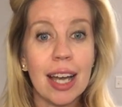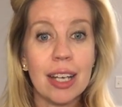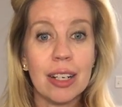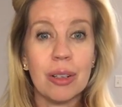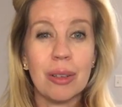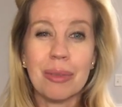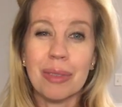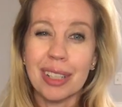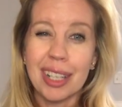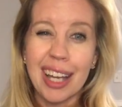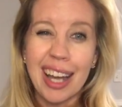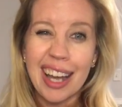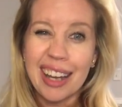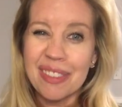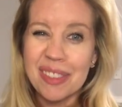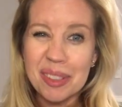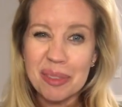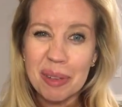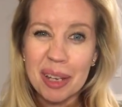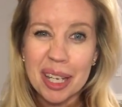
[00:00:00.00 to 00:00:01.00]
I don't want to
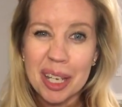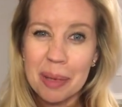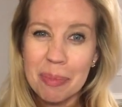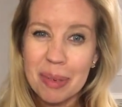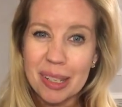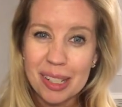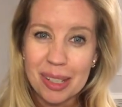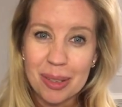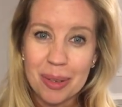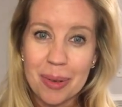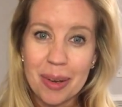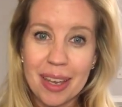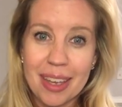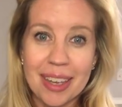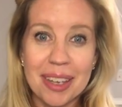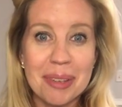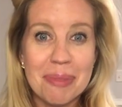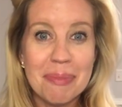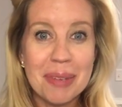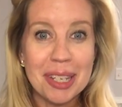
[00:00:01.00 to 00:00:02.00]
have to wake up at 2
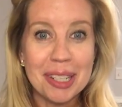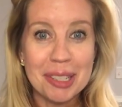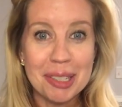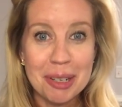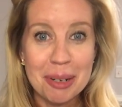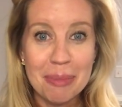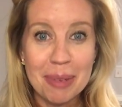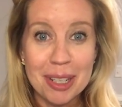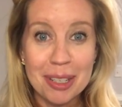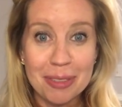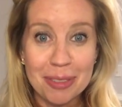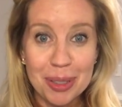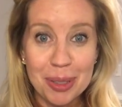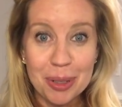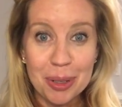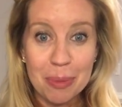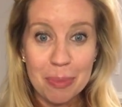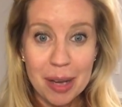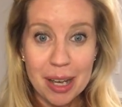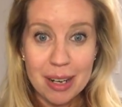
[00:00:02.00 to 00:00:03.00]
a.m. and turn my
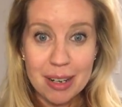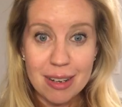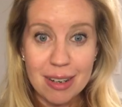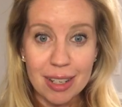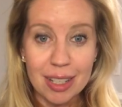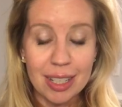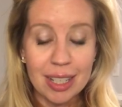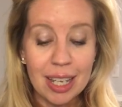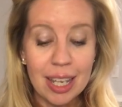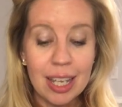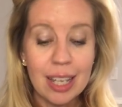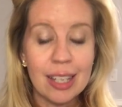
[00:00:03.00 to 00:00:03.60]
diffuser back on.